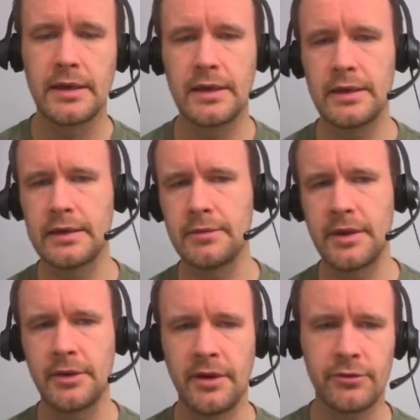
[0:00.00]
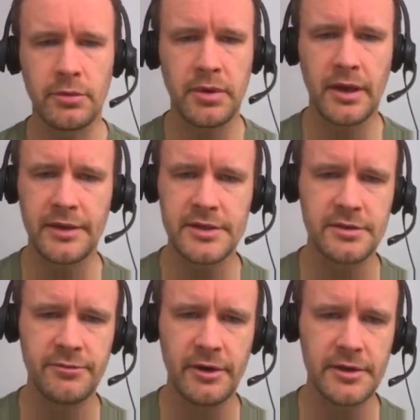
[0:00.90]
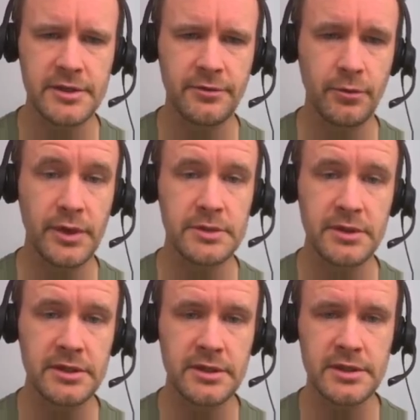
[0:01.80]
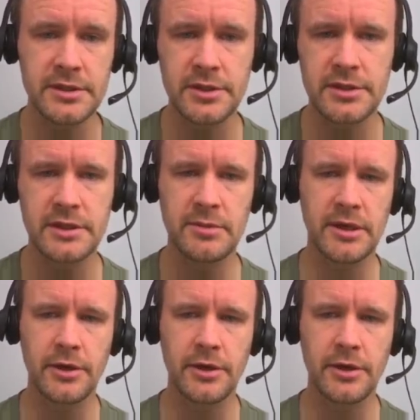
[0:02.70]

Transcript: Um, and you have to apply this in various different ways. But th this just seemed like a